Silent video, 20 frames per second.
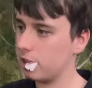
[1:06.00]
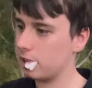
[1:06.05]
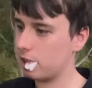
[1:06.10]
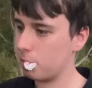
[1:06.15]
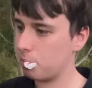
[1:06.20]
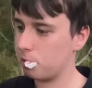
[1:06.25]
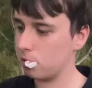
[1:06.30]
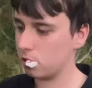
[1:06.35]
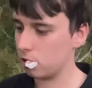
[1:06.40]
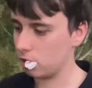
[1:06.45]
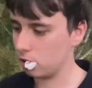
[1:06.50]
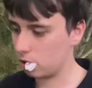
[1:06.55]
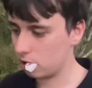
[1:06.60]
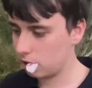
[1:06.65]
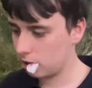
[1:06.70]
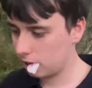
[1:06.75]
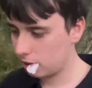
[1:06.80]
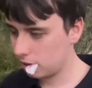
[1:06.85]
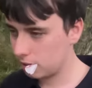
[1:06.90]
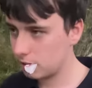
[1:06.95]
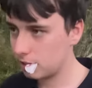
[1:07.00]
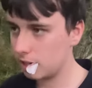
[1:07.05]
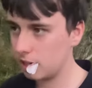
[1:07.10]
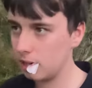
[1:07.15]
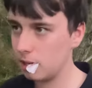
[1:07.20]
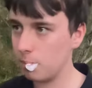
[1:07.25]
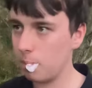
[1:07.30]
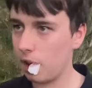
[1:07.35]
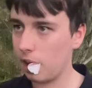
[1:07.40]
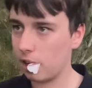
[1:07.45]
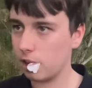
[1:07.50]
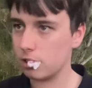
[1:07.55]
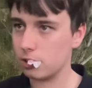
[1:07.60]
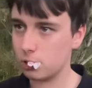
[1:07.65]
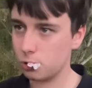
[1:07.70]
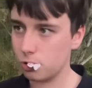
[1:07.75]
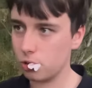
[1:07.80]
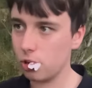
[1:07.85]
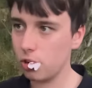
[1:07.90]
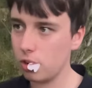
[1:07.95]
they put a lot in the tea to make it
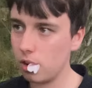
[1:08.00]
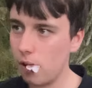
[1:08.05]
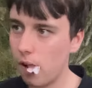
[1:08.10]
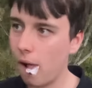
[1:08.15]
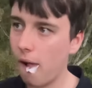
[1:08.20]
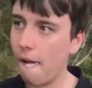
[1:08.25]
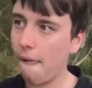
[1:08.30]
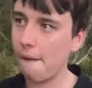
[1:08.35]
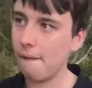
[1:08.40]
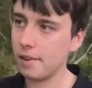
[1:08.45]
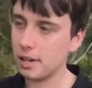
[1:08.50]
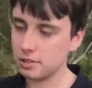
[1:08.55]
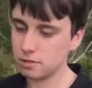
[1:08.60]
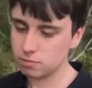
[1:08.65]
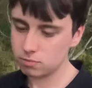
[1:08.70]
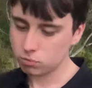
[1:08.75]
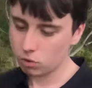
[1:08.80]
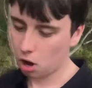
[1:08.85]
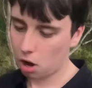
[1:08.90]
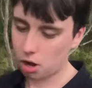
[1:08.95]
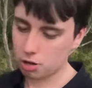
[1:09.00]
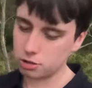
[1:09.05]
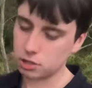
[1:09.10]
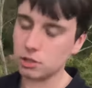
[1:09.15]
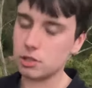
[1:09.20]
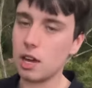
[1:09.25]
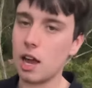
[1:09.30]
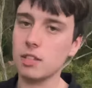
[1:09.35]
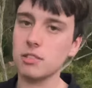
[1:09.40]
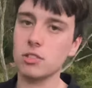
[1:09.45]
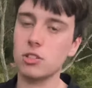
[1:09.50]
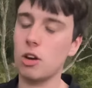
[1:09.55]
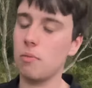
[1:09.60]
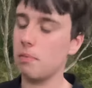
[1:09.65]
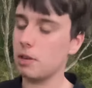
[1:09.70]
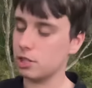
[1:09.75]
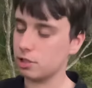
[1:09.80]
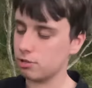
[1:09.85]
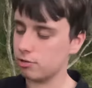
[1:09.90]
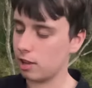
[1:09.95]
strong. Because this hasn't got
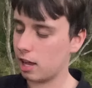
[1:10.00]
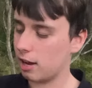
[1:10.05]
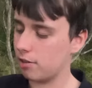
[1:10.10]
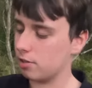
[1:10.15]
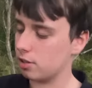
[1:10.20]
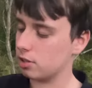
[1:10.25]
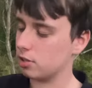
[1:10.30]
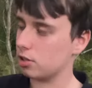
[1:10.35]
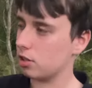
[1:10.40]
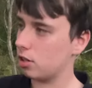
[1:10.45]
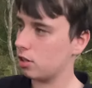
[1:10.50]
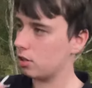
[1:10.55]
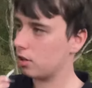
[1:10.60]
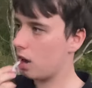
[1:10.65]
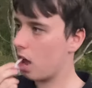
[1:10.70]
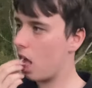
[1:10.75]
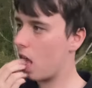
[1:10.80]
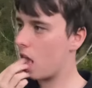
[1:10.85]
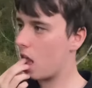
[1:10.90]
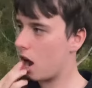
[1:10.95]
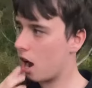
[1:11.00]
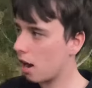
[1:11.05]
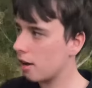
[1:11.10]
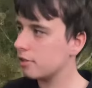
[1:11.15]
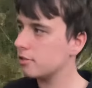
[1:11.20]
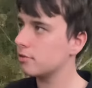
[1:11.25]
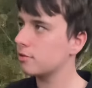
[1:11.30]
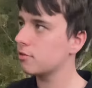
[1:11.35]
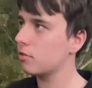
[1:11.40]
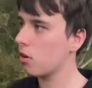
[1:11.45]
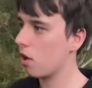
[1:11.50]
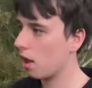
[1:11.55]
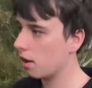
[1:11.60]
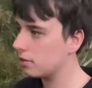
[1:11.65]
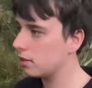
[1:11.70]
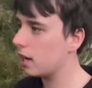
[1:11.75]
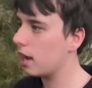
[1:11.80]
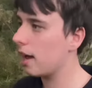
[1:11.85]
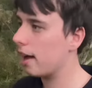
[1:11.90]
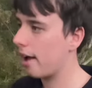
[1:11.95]
much flavour, so
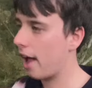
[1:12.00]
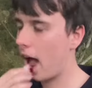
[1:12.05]
yeah.